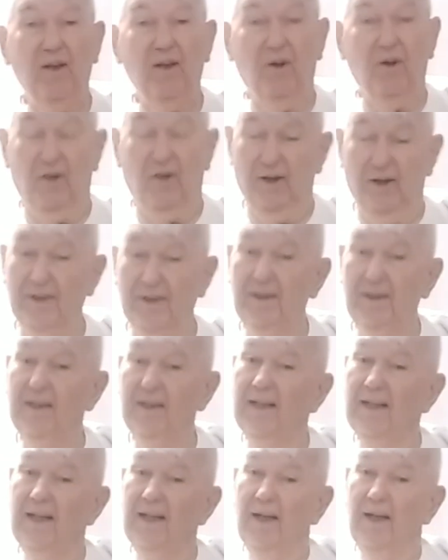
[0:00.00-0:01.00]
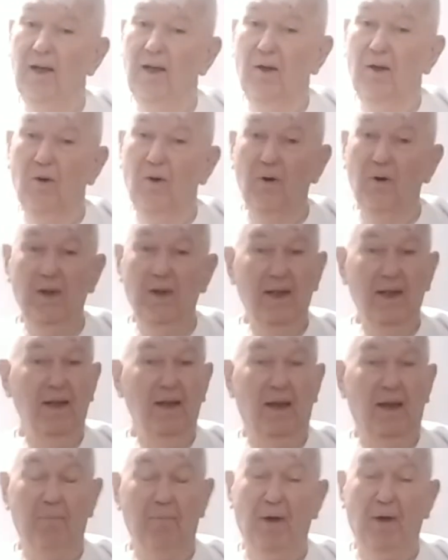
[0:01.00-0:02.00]
on
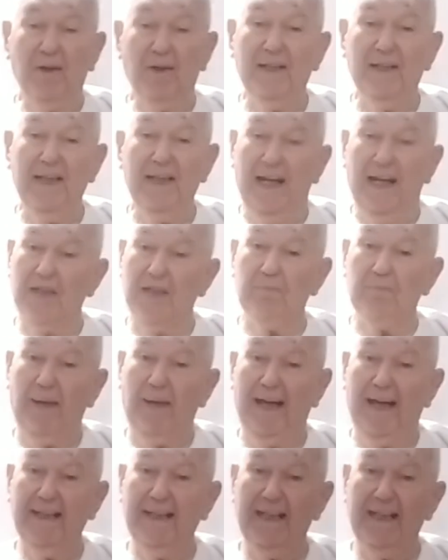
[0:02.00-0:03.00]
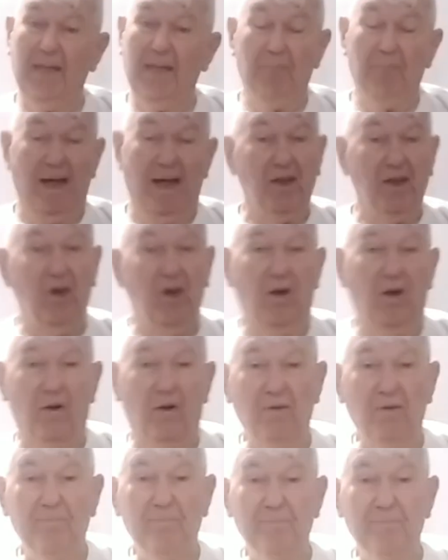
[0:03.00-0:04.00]
American expat in
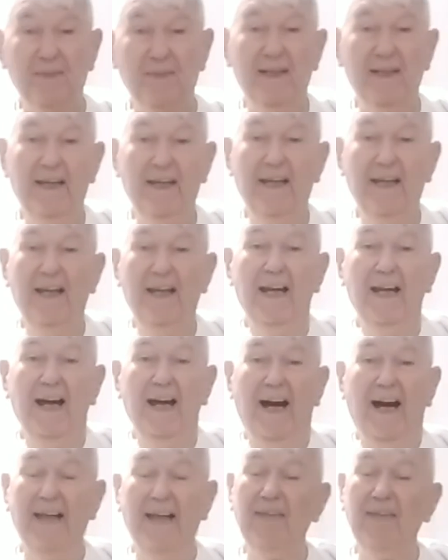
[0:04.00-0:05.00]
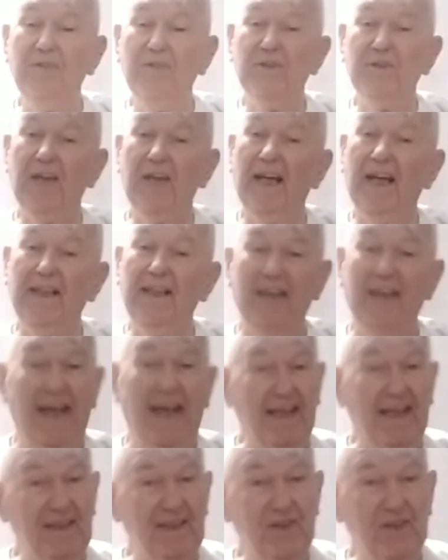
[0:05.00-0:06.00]
Bangkok. I have decided to
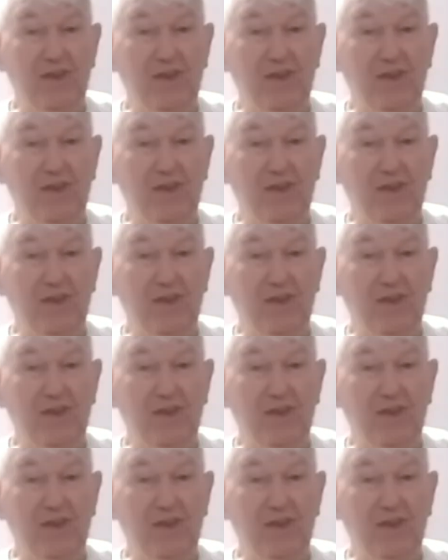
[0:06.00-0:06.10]
add this